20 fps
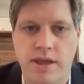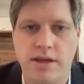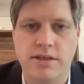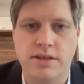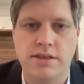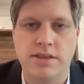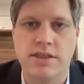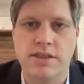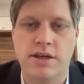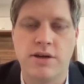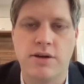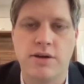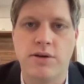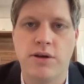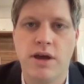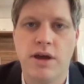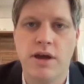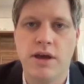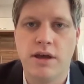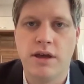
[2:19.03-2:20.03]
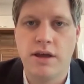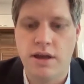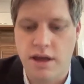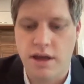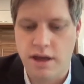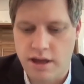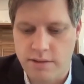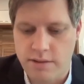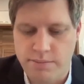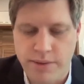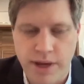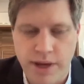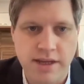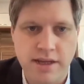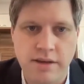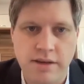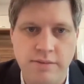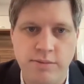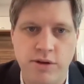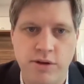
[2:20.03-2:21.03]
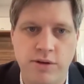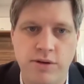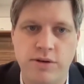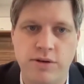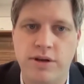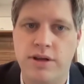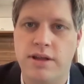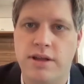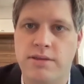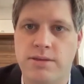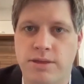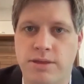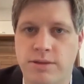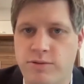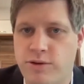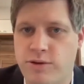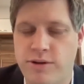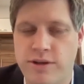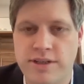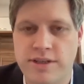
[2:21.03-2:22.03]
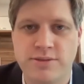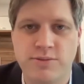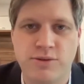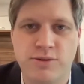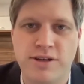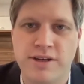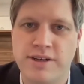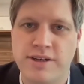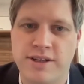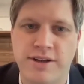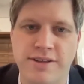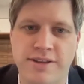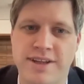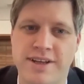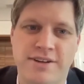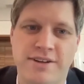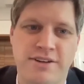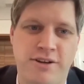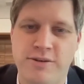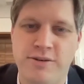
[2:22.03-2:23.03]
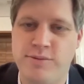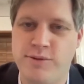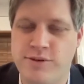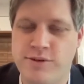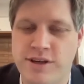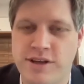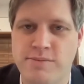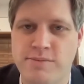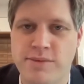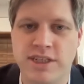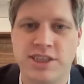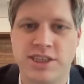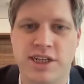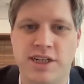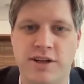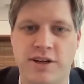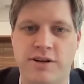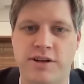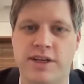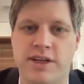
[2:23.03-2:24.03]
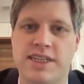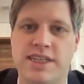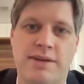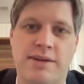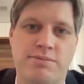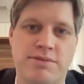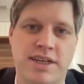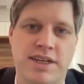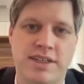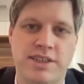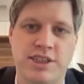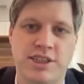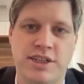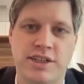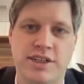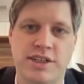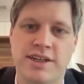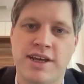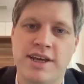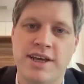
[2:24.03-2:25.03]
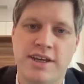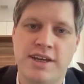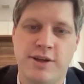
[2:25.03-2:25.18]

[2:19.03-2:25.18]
And so Ban Ki-moon, and through his work on the Global Commission on Adaptation,